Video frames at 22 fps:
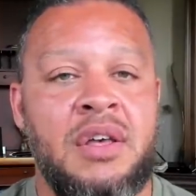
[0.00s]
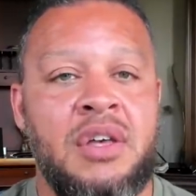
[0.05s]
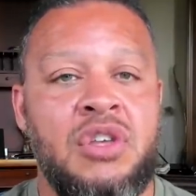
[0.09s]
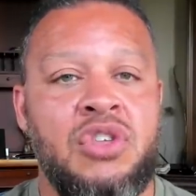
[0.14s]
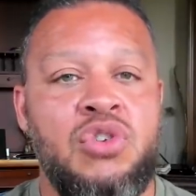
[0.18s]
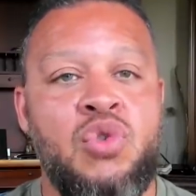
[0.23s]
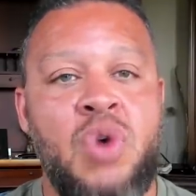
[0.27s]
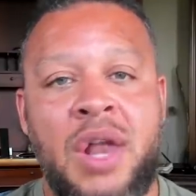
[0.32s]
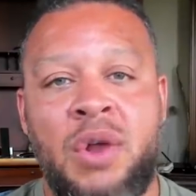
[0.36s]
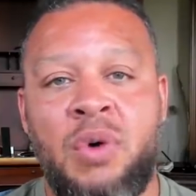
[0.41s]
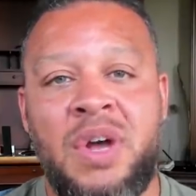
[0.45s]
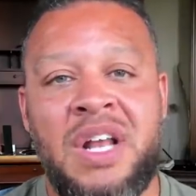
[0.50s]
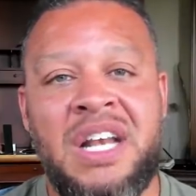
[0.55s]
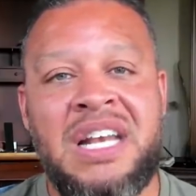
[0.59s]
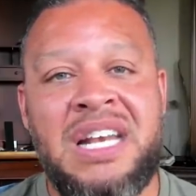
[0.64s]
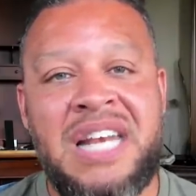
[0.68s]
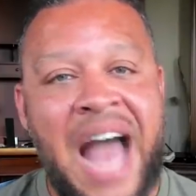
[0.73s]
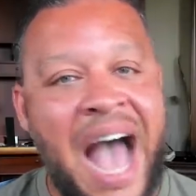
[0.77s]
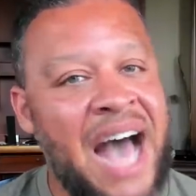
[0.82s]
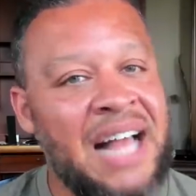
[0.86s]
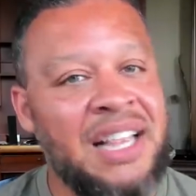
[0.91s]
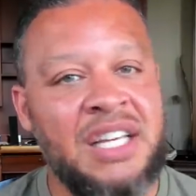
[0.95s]
You got to
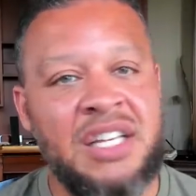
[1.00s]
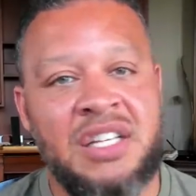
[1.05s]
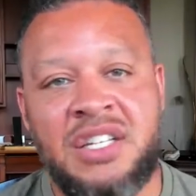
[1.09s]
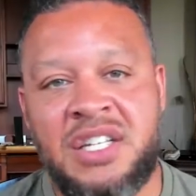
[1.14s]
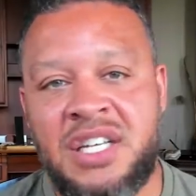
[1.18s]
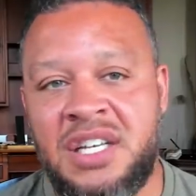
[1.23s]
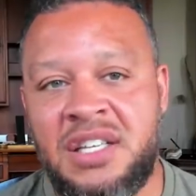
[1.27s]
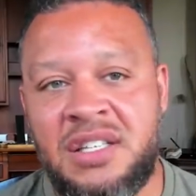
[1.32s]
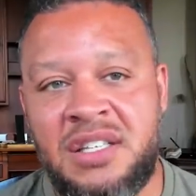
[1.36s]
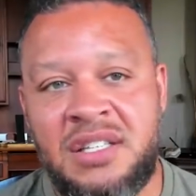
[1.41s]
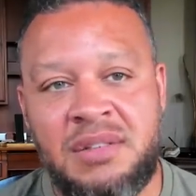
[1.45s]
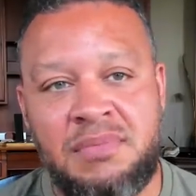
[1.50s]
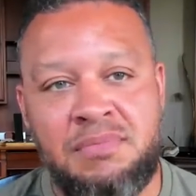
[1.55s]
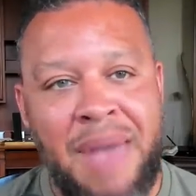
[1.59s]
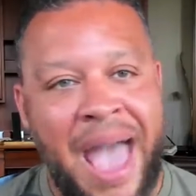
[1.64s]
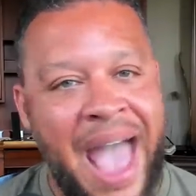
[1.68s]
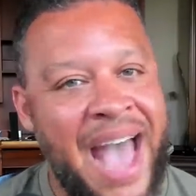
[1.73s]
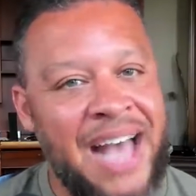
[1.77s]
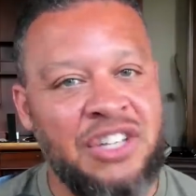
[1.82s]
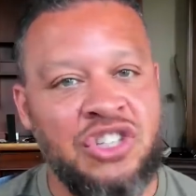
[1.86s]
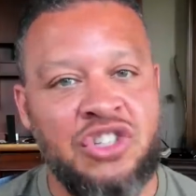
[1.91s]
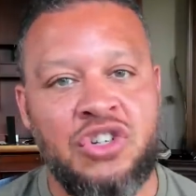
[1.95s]
acknowledge his
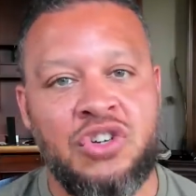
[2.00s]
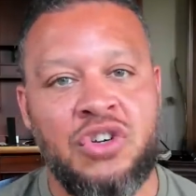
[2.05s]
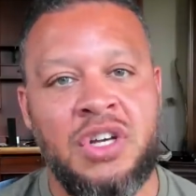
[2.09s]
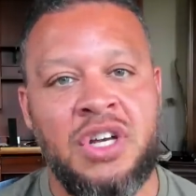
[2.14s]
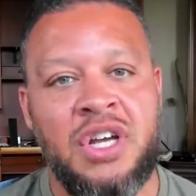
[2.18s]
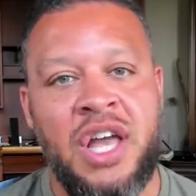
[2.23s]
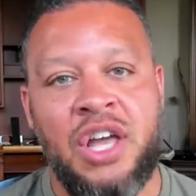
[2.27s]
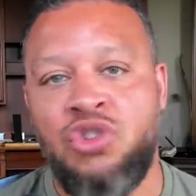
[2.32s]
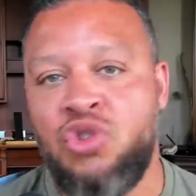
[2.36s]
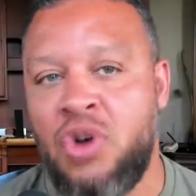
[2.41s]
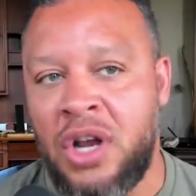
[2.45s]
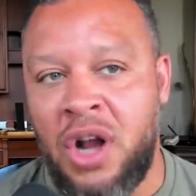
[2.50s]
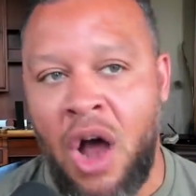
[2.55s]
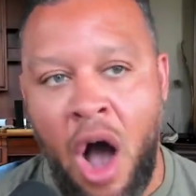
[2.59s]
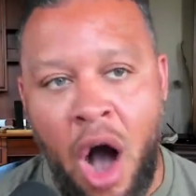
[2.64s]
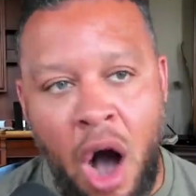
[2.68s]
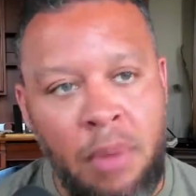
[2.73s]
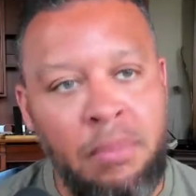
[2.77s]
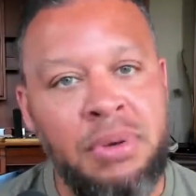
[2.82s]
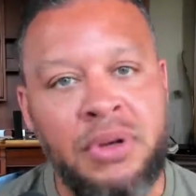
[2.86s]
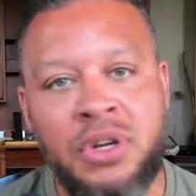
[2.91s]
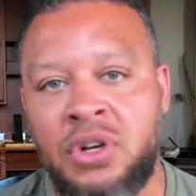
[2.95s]
mastery and you got to
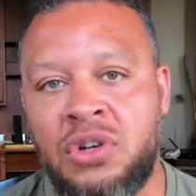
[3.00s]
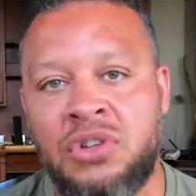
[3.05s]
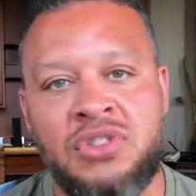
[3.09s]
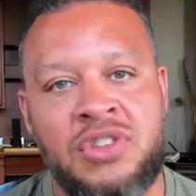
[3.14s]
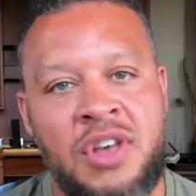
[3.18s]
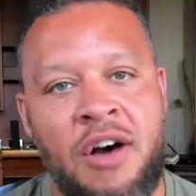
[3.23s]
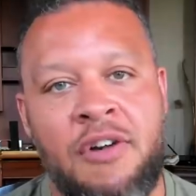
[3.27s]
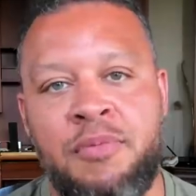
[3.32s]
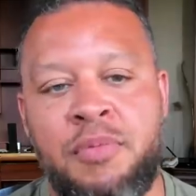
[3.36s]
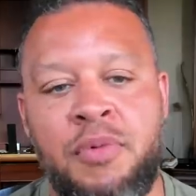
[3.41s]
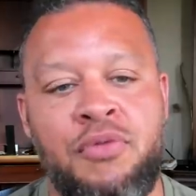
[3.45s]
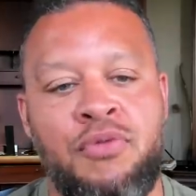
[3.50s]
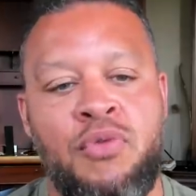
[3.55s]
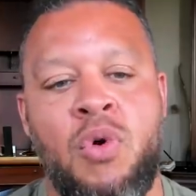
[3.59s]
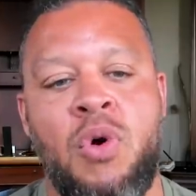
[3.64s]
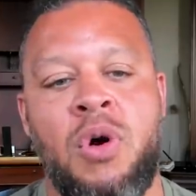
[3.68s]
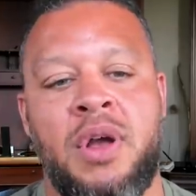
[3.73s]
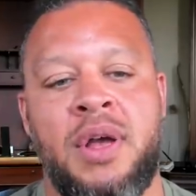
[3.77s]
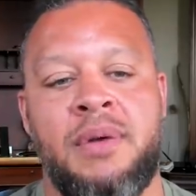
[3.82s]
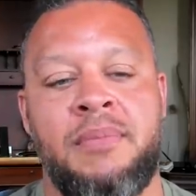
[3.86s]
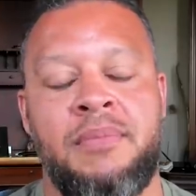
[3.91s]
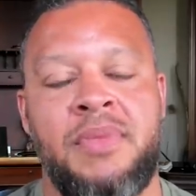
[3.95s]
humble yourself
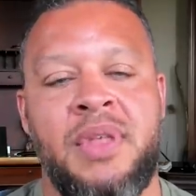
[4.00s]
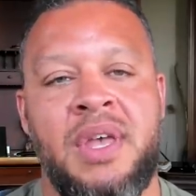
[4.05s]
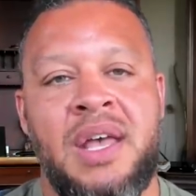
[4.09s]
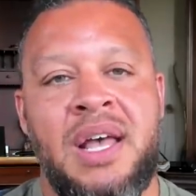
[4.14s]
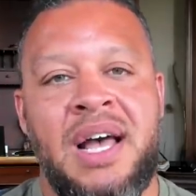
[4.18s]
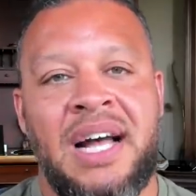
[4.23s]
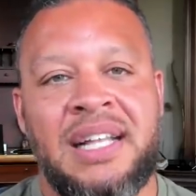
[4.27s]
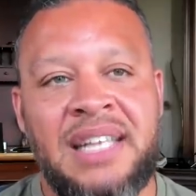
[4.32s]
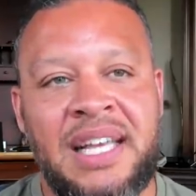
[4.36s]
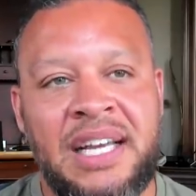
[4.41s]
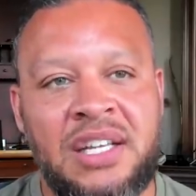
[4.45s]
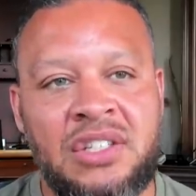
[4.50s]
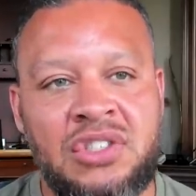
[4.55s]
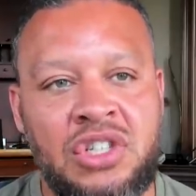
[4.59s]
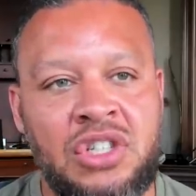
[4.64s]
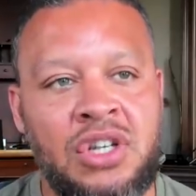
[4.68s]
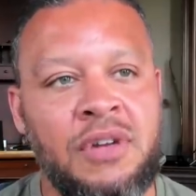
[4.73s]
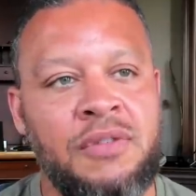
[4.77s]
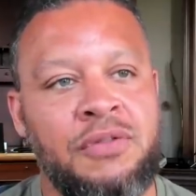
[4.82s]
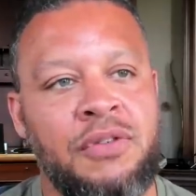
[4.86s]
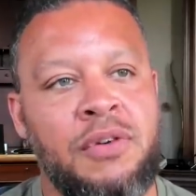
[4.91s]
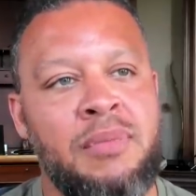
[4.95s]
before him. I think it's
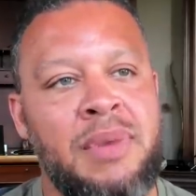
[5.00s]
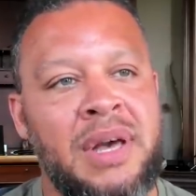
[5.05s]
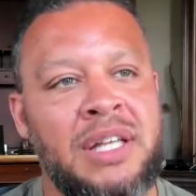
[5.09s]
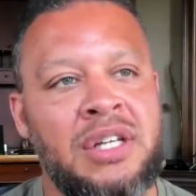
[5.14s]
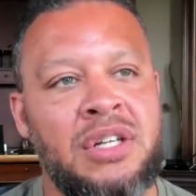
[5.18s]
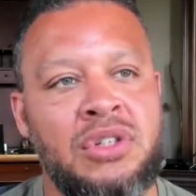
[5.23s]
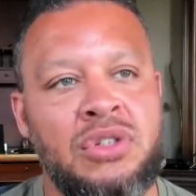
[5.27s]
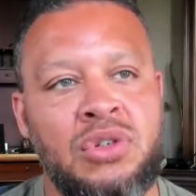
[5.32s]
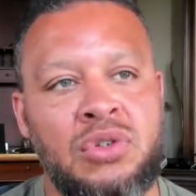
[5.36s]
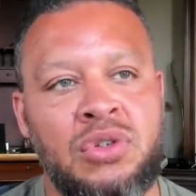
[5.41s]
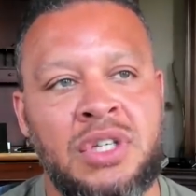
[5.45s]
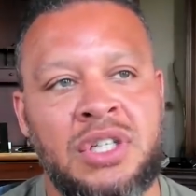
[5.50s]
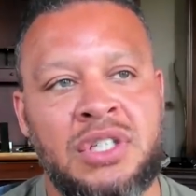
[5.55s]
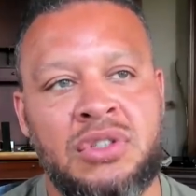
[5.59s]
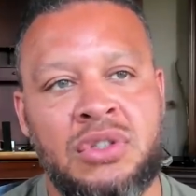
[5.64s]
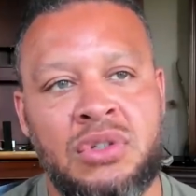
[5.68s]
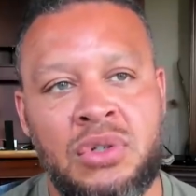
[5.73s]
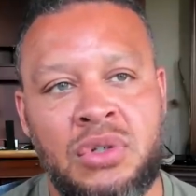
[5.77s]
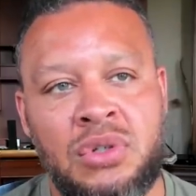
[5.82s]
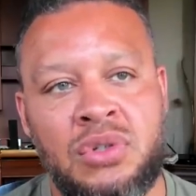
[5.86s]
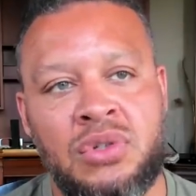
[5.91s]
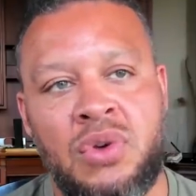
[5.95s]
good for men to do this,
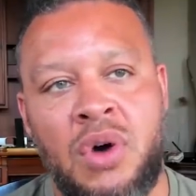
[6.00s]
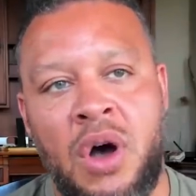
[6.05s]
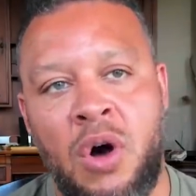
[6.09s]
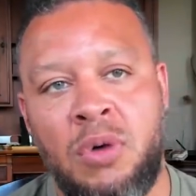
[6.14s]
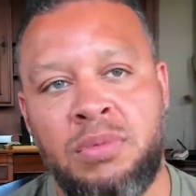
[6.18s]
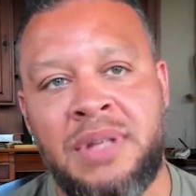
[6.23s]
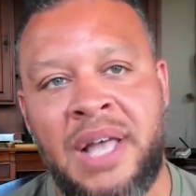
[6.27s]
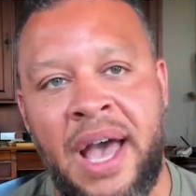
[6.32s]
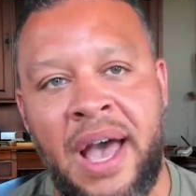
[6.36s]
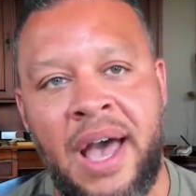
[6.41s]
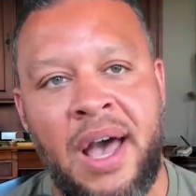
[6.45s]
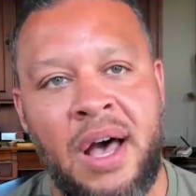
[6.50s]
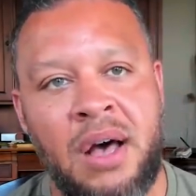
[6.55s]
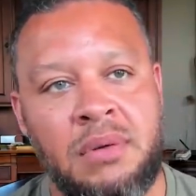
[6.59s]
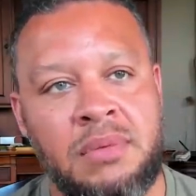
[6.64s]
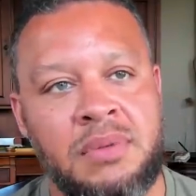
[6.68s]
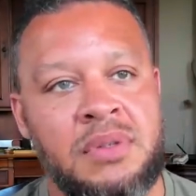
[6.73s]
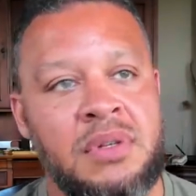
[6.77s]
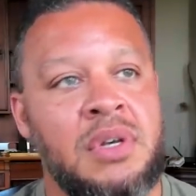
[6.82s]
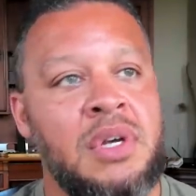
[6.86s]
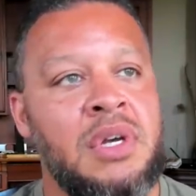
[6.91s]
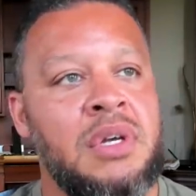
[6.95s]
dude. So I hope that helps.